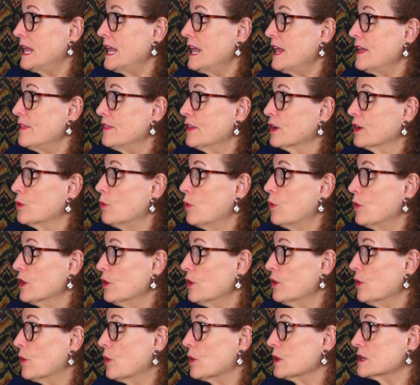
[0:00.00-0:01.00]
The
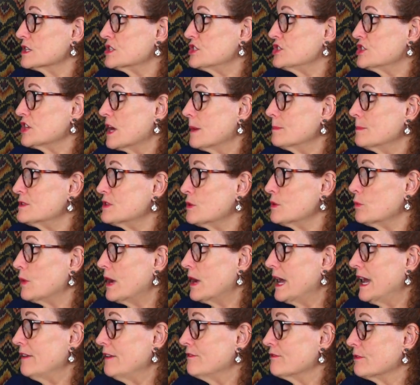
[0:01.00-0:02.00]
quarter horse jumped
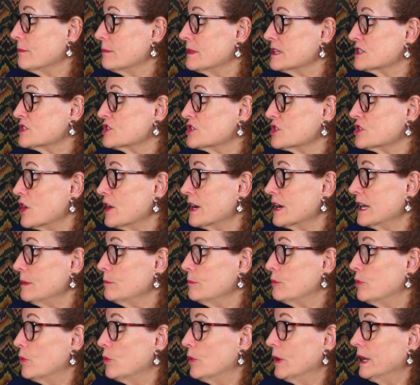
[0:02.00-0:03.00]
away from the starting
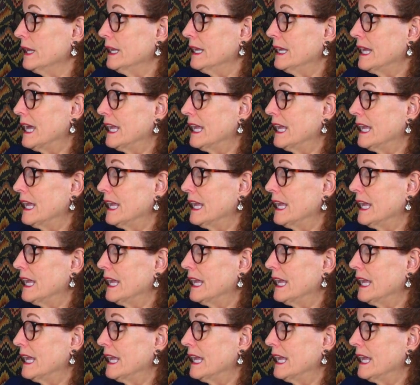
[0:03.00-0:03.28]
point